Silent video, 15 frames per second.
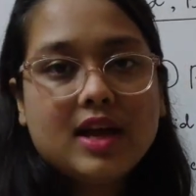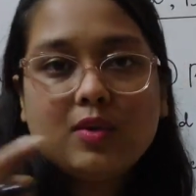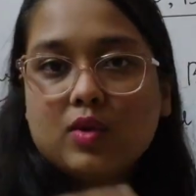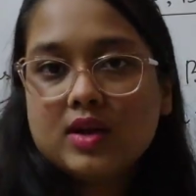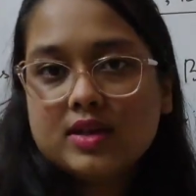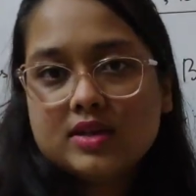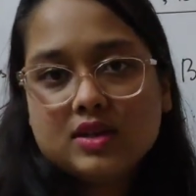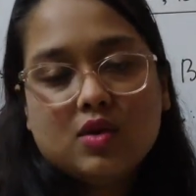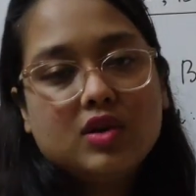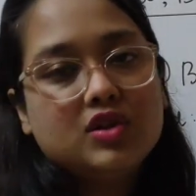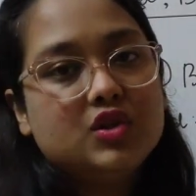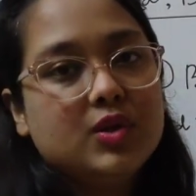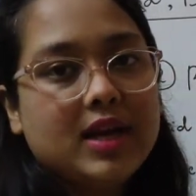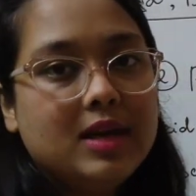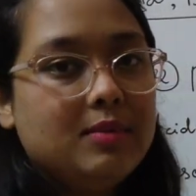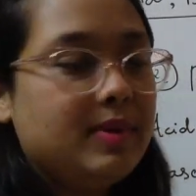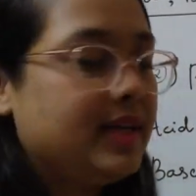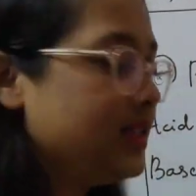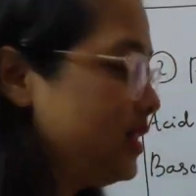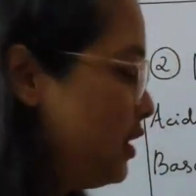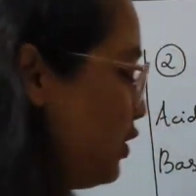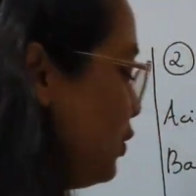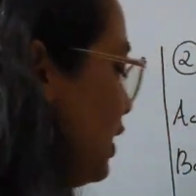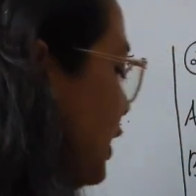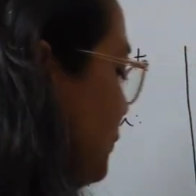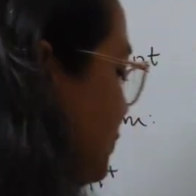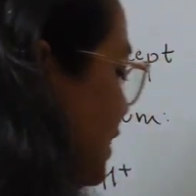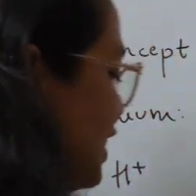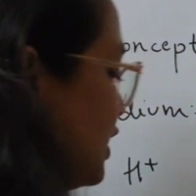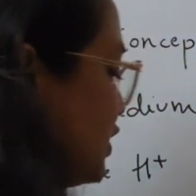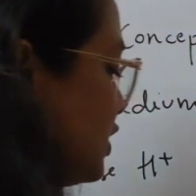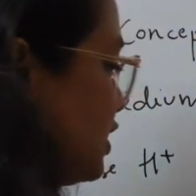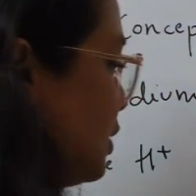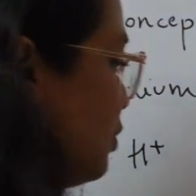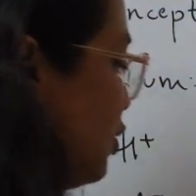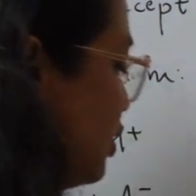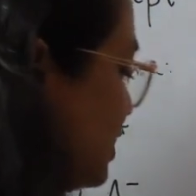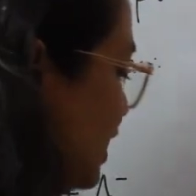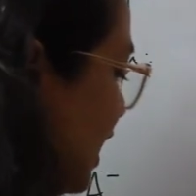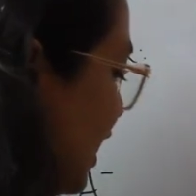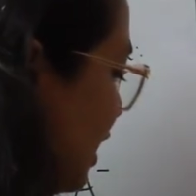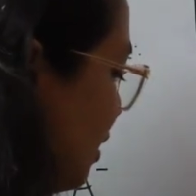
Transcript: and what is a conjugate base. Okay. So suppose I